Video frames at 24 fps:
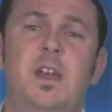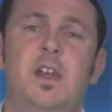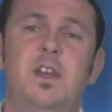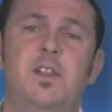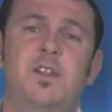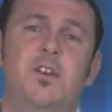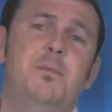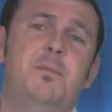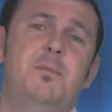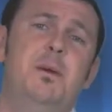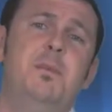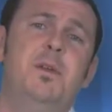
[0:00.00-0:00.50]

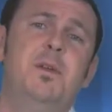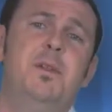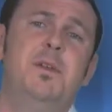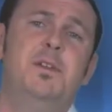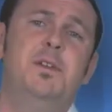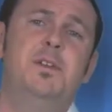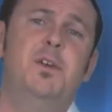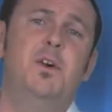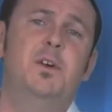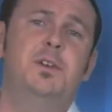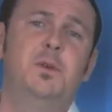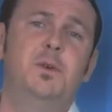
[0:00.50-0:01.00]
So remember the
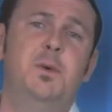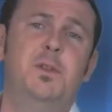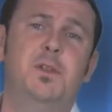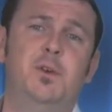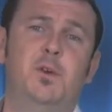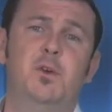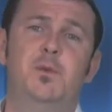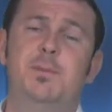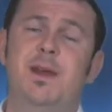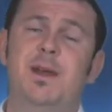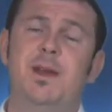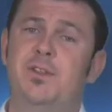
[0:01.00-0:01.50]
doctor with a
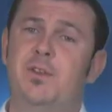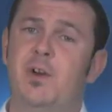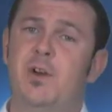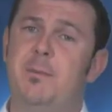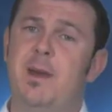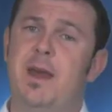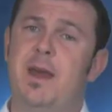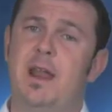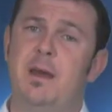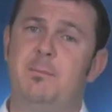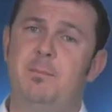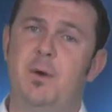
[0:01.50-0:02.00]
good bedside
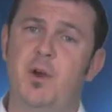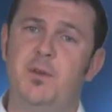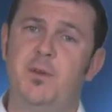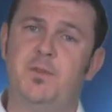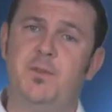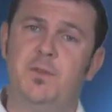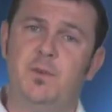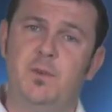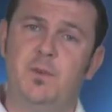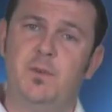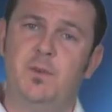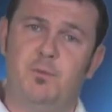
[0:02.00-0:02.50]
manner,
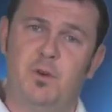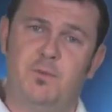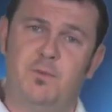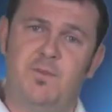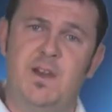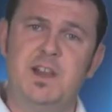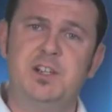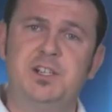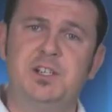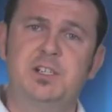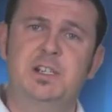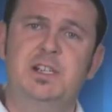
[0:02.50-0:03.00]
both
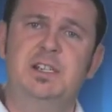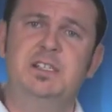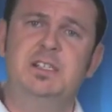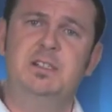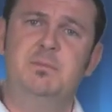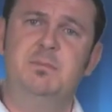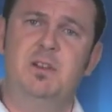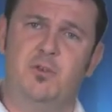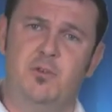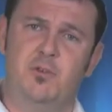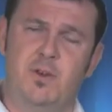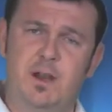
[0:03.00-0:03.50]
professionalism
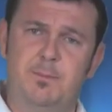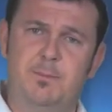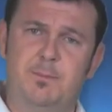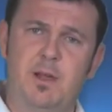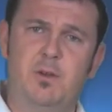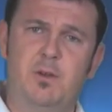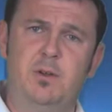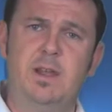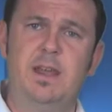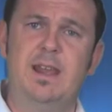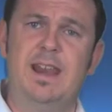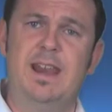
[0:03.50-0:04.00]
and
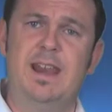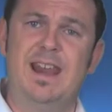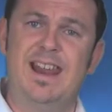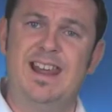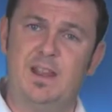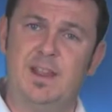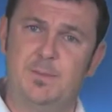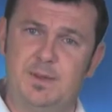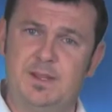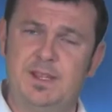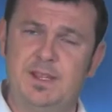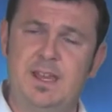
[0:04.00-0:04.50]
credibility and
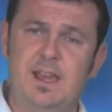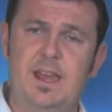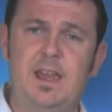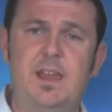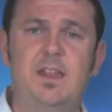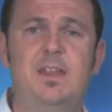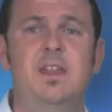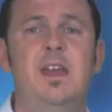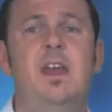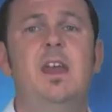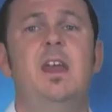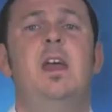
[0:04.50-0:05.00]

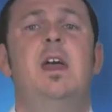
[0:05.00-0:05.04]
expertise,